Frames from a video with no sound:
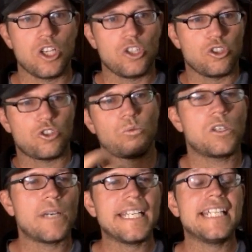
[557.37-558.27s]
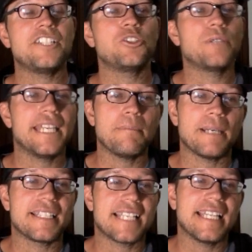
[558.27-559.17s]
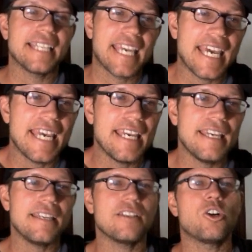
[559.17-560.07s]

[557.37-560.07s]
So what do I need to do to hit my 10K